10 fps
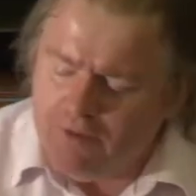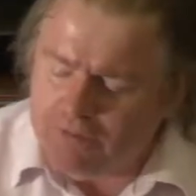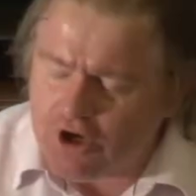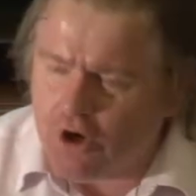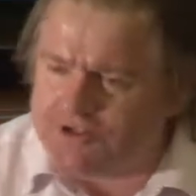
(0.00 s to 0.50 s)

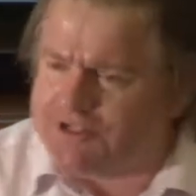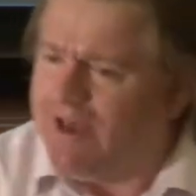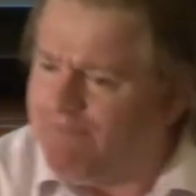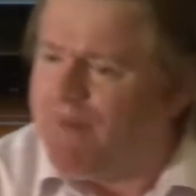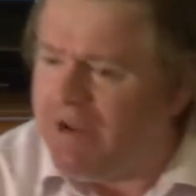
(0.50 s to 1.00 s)
Because
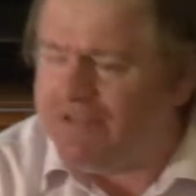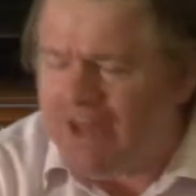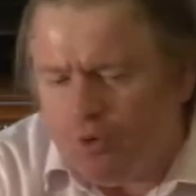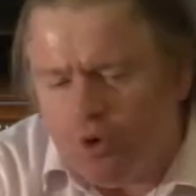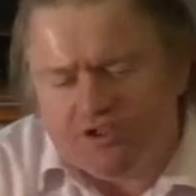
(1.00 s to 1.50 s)
maybe
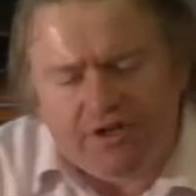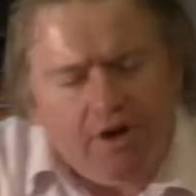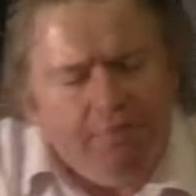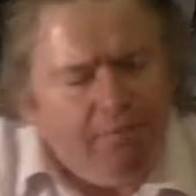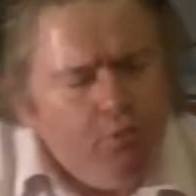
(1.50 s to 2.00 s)
that would also open up